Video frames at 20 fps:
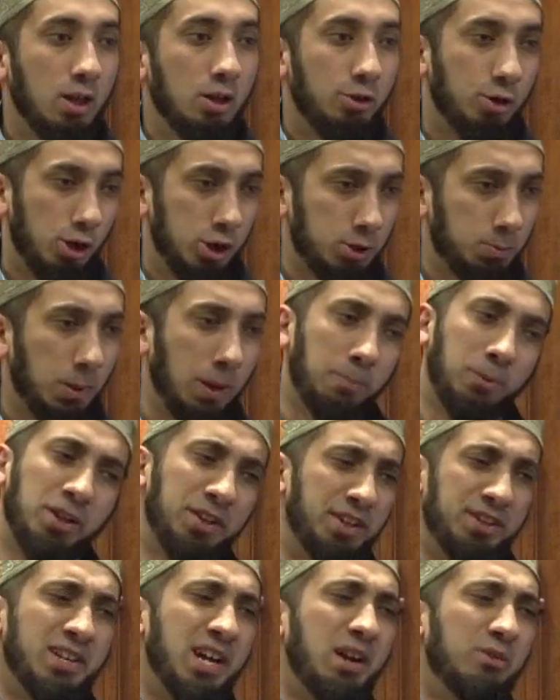Those people,
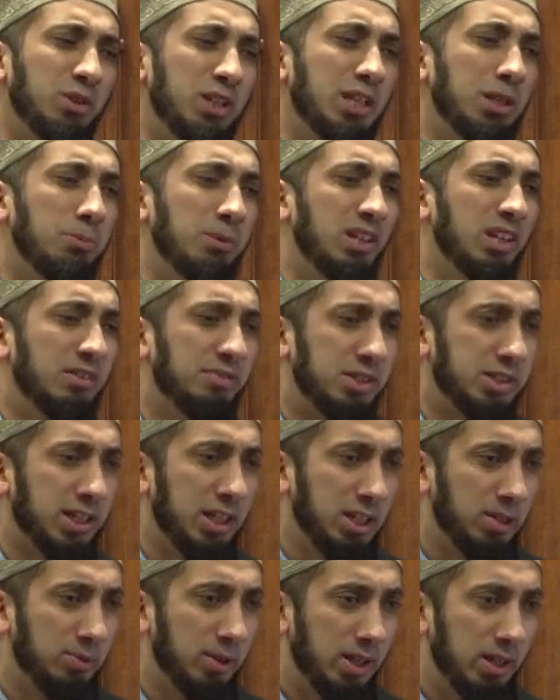they're not really believers
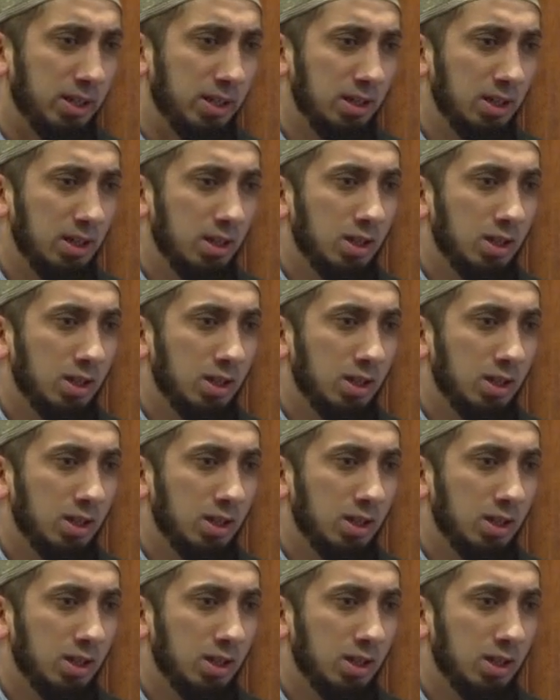anyway.